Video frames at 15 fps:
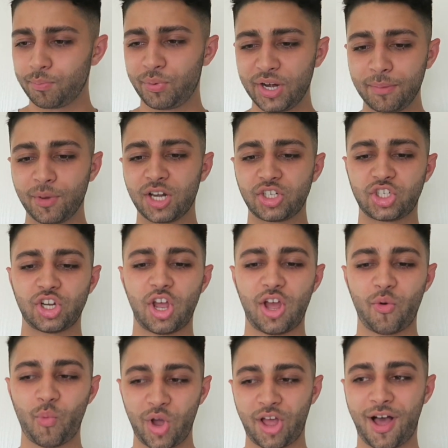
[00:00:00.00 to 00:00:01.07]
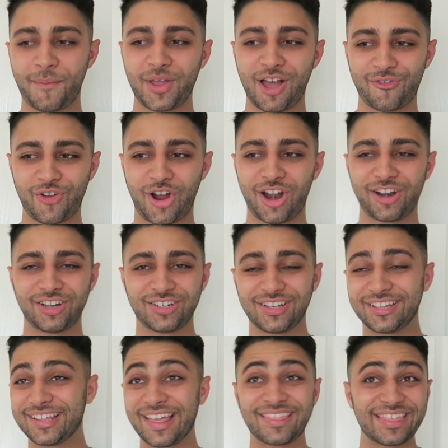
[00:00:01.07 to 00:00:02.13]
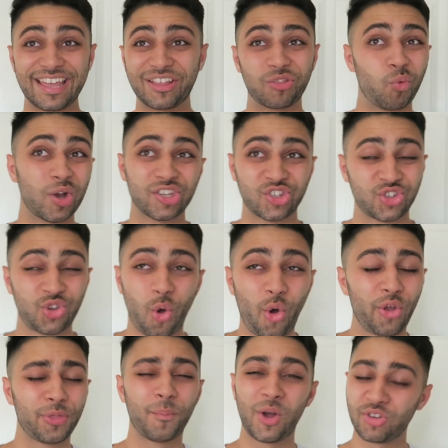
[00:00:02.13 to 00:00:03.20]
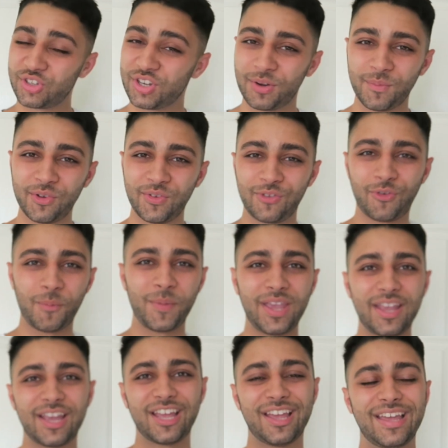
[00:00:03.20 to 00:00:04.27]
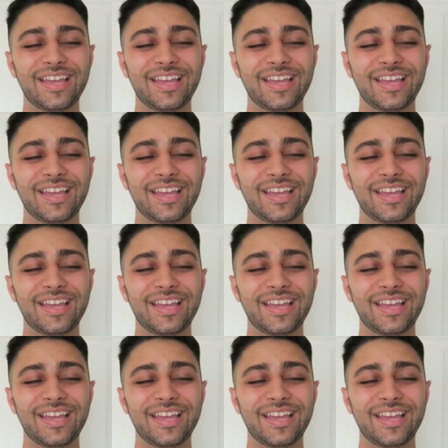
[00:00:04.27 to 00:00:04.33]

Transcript: pretty much what caught me off guard, and I think what sold most of the movie for me,